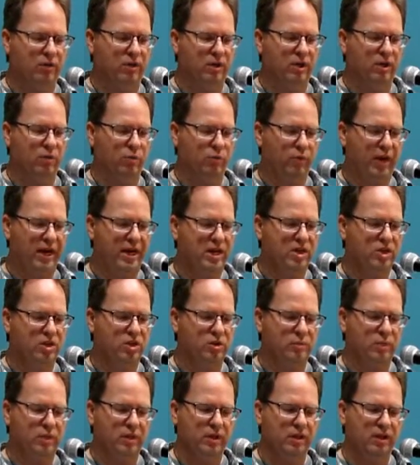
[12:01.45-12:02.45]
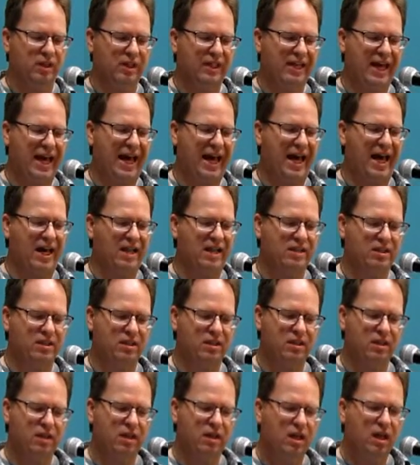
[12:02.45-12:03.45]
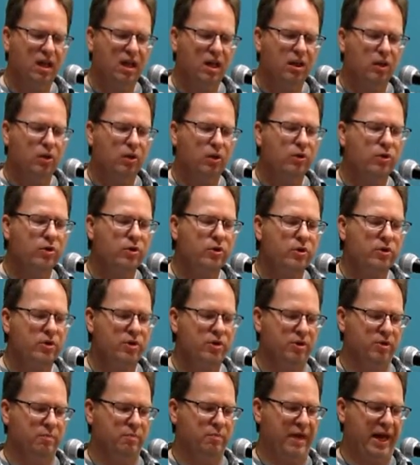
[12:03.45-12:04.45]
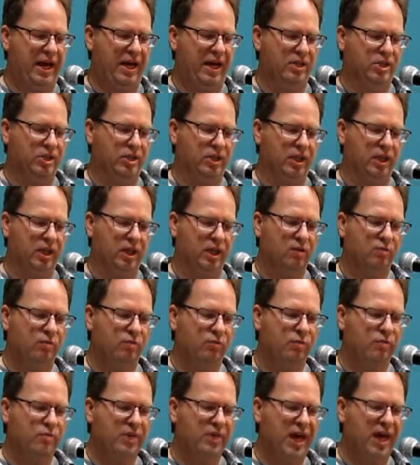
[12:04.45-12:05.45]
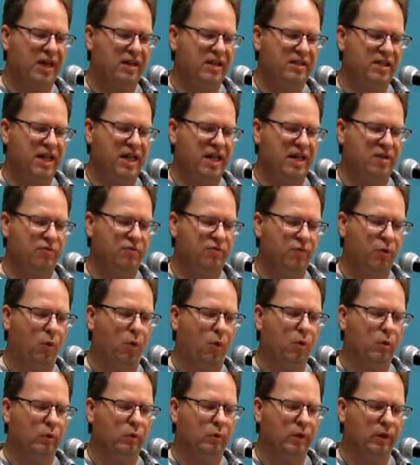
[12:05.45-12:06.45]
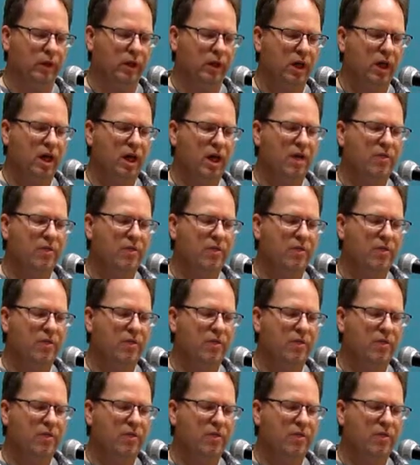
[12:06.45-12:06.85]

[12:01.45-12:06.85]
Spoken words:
the arrangement. The cats learned the magic, and from that day forward,